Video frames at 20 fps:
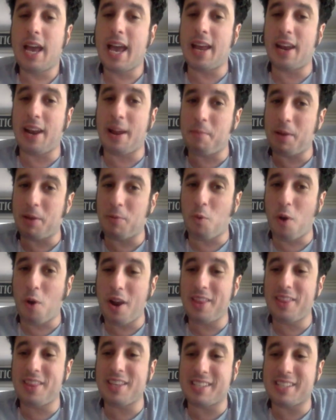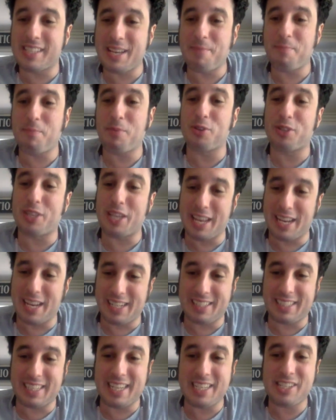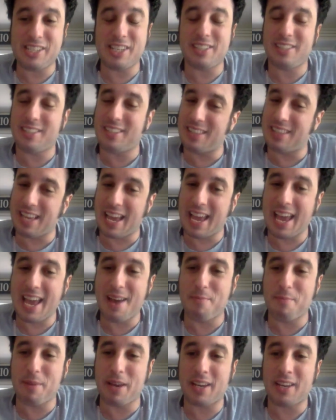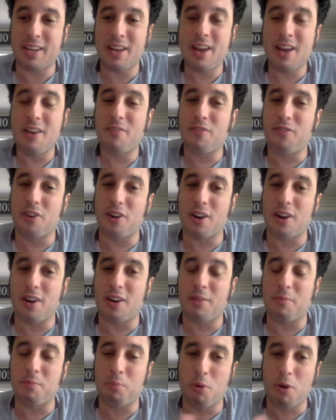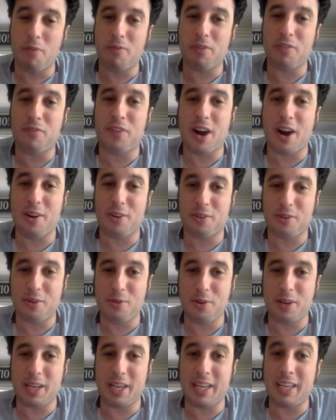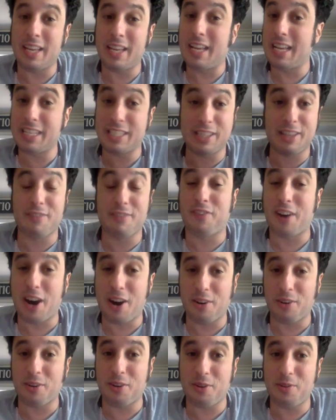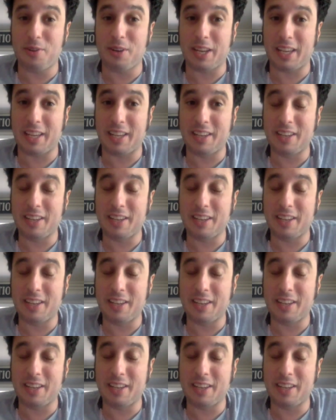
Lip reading: And I mean, one of the symbols, in addition to the hammock for Purvaphalguni, is the Phalguni,